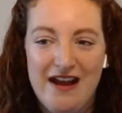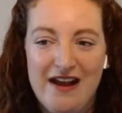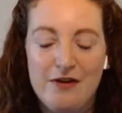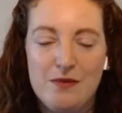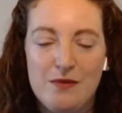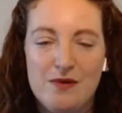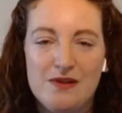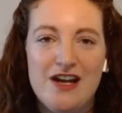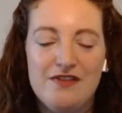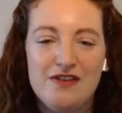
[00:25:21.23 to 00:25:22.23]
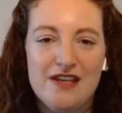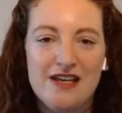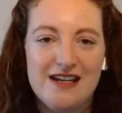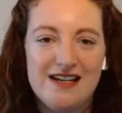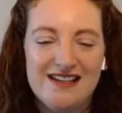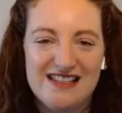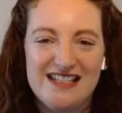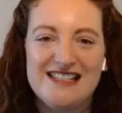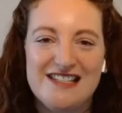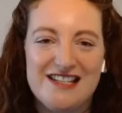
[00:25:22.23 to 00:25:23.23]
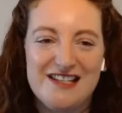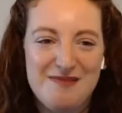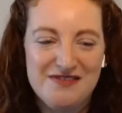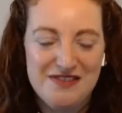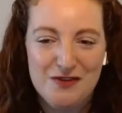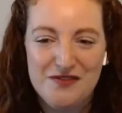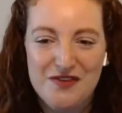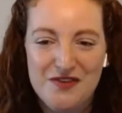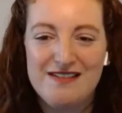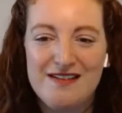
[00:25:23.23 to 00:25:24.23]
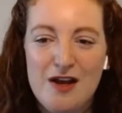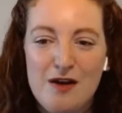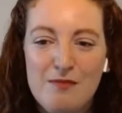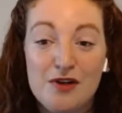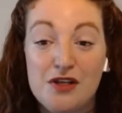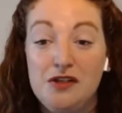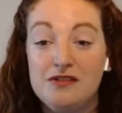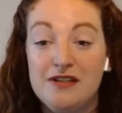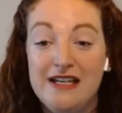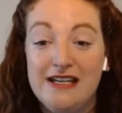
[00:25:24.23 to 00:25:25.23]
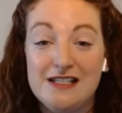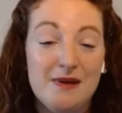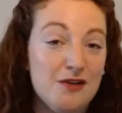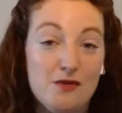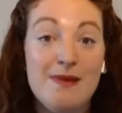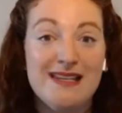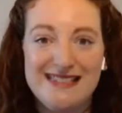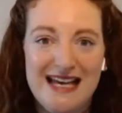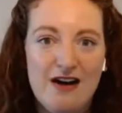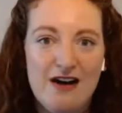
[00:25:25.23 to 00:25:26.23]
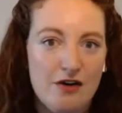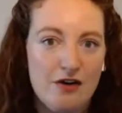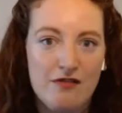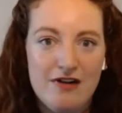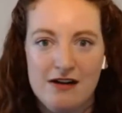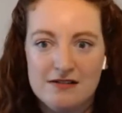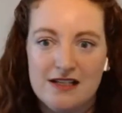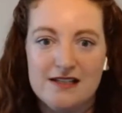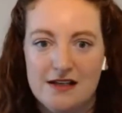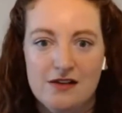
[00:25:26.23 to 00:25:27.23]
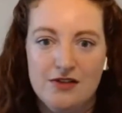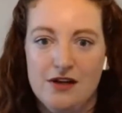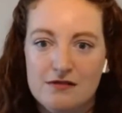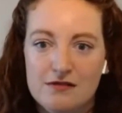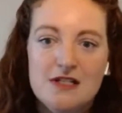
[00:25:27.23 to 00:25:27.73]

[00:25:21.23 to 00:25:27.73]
everyone. So if you think that it's going to be difficult, then block your ears, but you'll miss out on a really great answer. So don't.